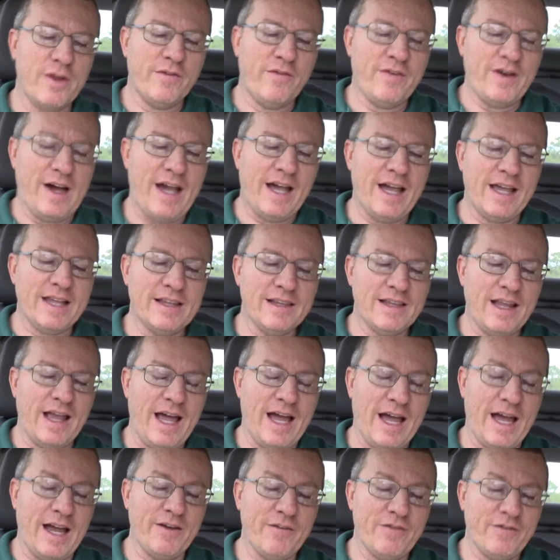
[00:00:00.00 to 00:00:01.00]
divine
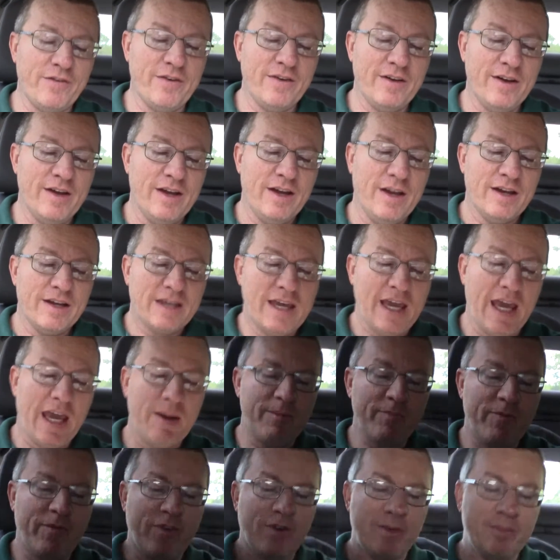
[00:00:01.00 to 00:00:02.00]
life
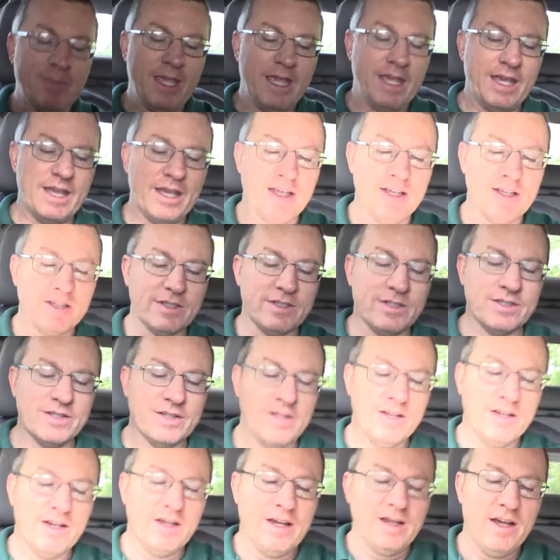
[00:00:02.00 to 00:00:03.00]
came from his,
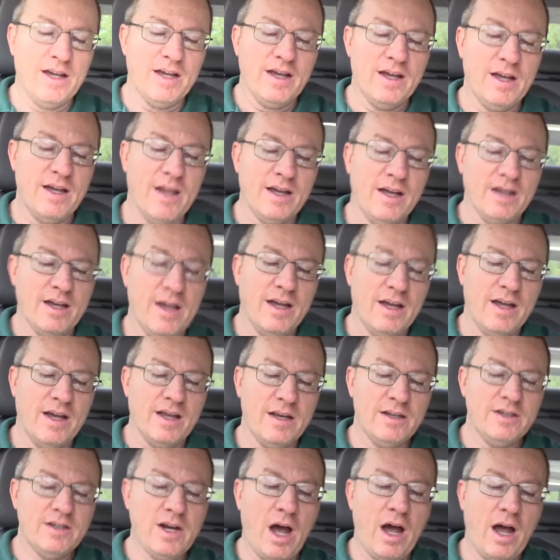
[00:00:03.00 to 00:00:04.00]

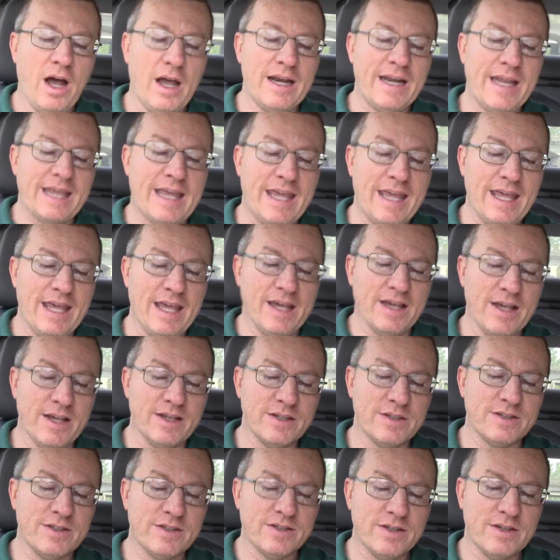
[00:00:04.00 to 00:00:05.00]
not
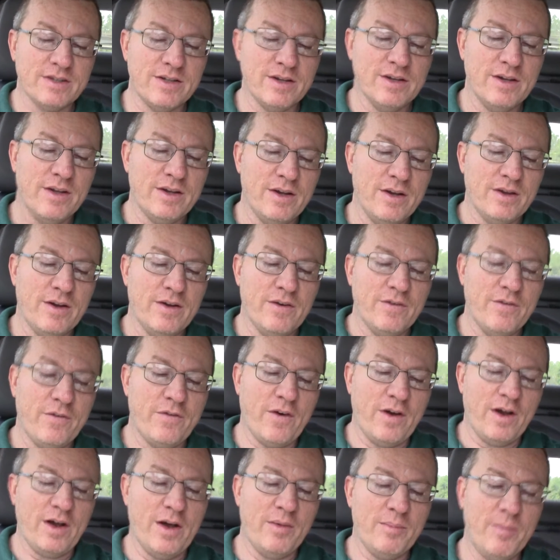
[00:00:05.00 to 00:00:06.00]
his
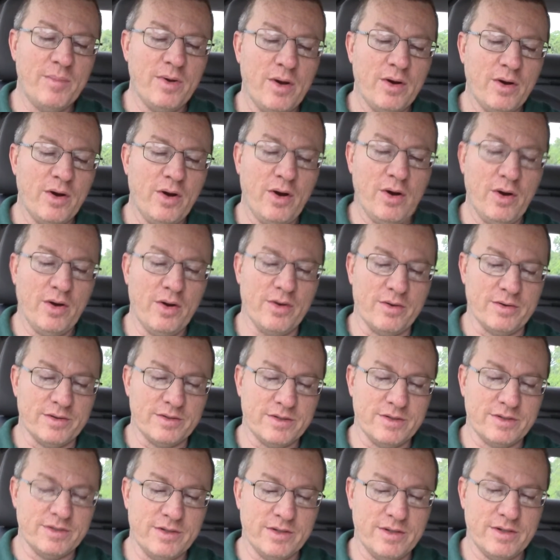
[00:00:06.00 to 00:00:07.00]
from
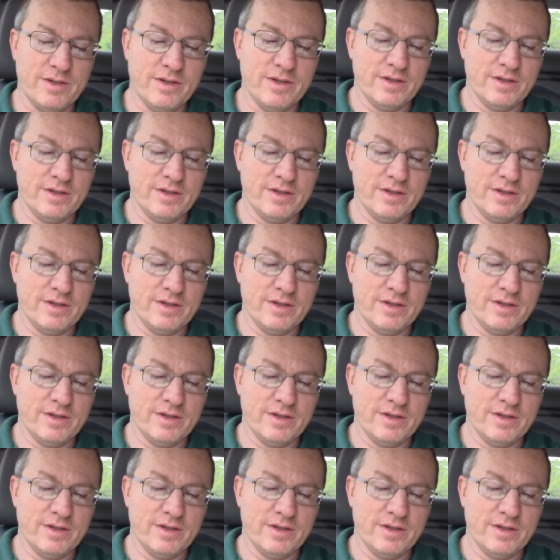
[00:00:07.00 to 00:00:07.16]
hers.